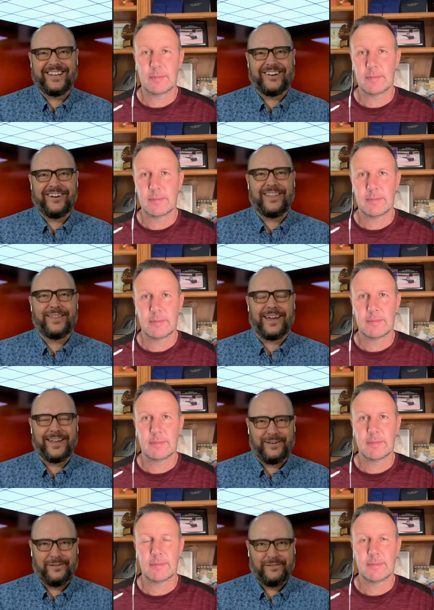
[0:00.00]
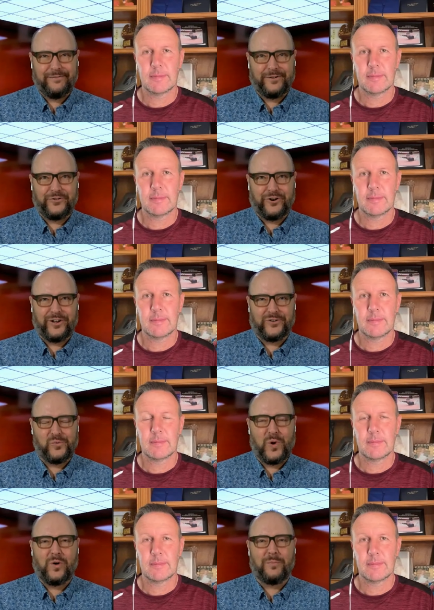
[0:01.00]
Speaker 1: Craig, thank you for joining us
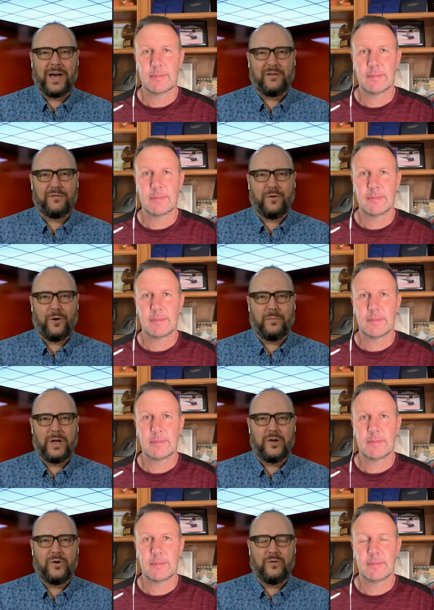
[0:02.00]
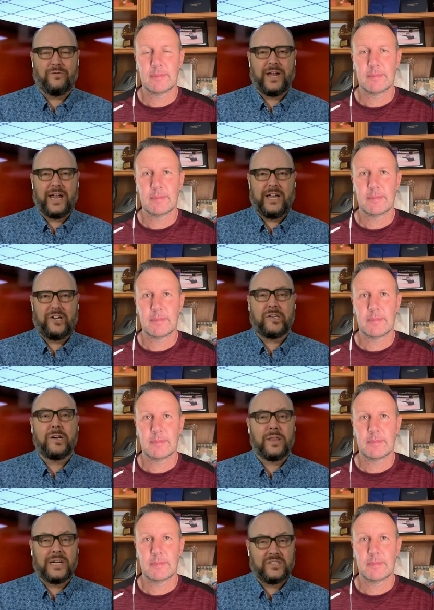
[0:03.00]
and welcome back from your vacation.
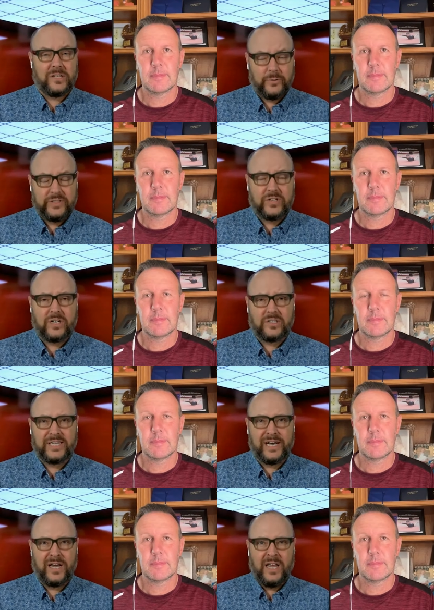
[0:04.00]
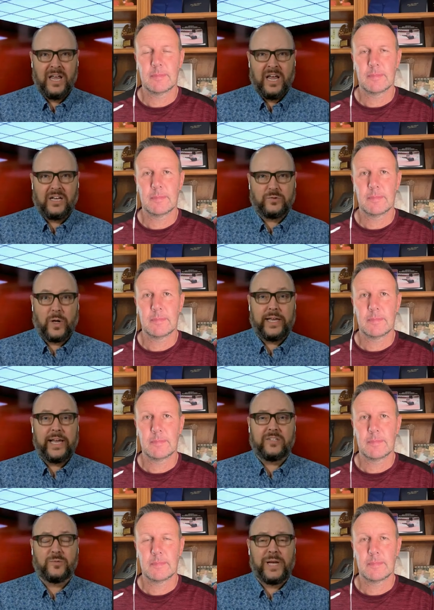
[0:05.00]
And thanks to Luis Garcia as well.
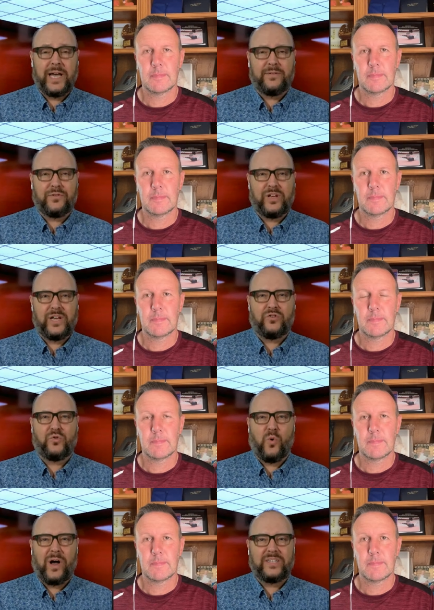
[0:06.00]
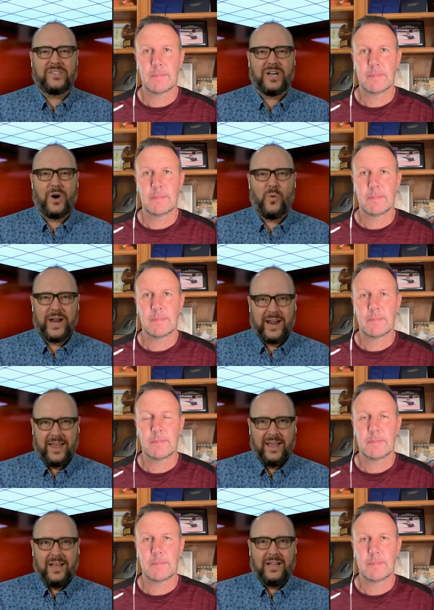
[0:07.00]
ESPN FC twice a
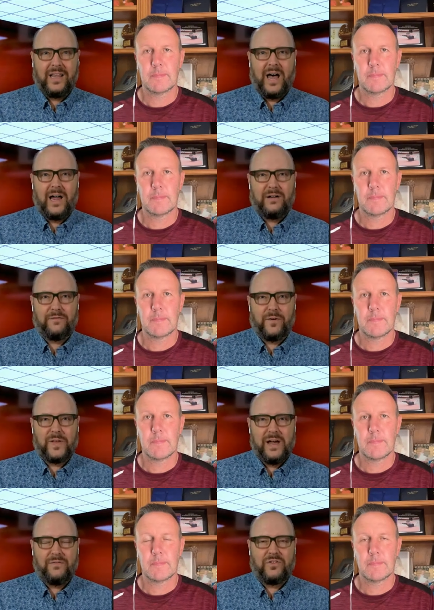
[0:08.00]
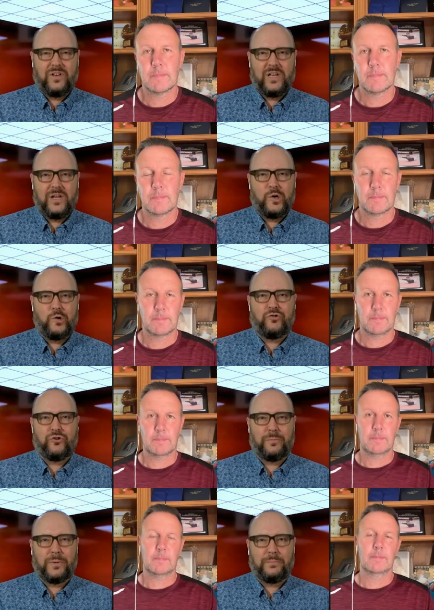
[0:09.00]
week, live on the FC
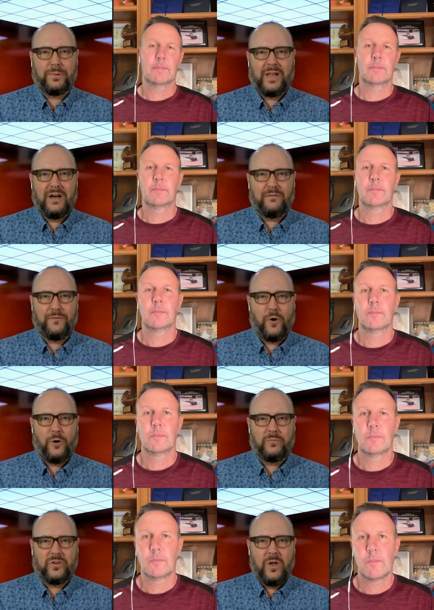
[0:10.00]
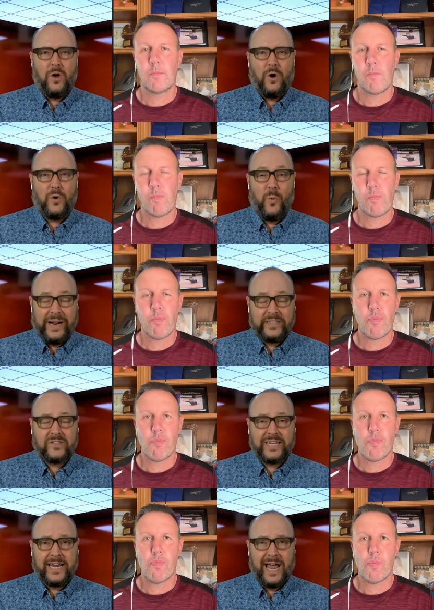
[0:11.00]
YouTube platforms on a
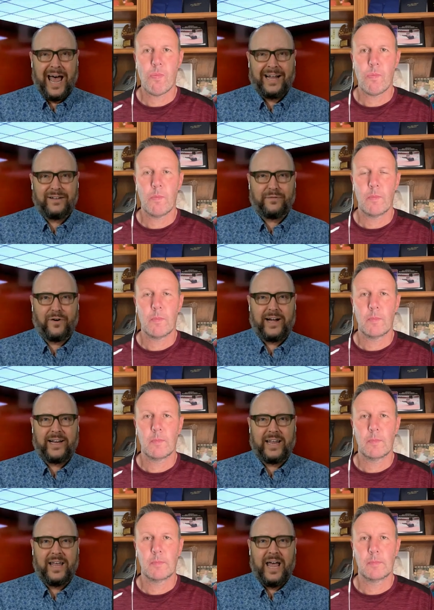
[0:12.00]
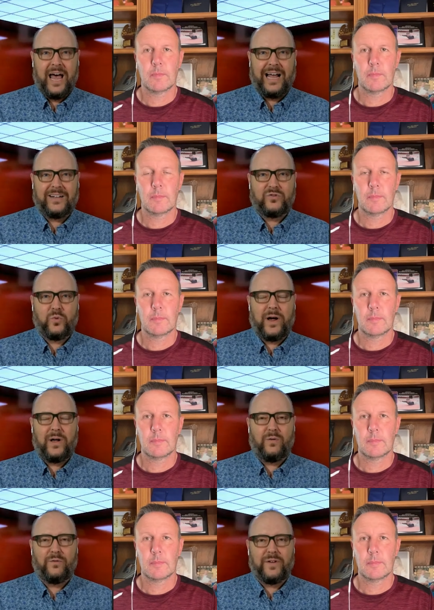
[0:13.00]
Wednesday and a Friday at
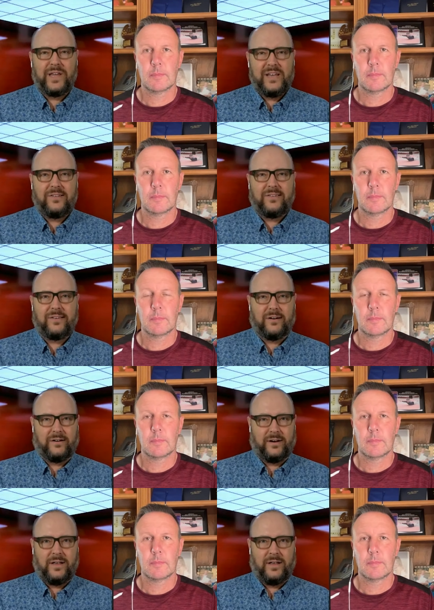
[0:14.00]
12 Eastern.